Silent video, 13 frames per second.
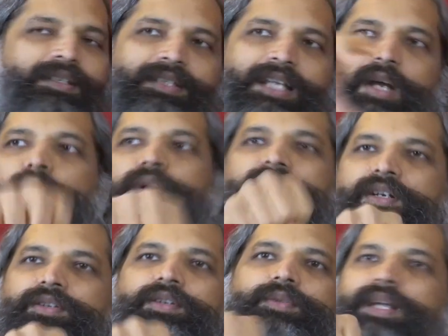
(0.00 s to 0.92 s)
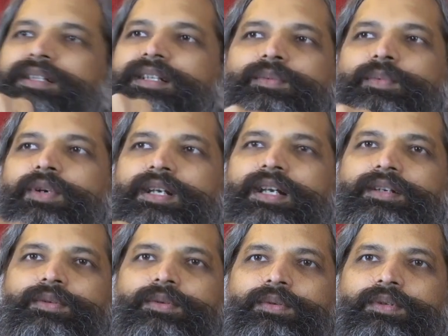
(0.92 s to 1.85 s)
They hook into you and then won't
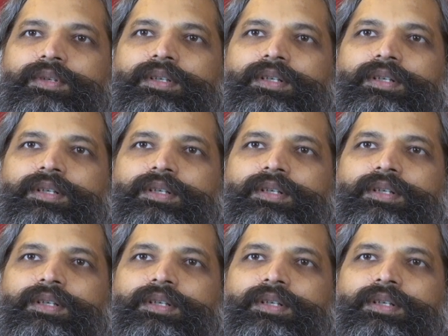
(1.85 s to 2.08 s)
let go.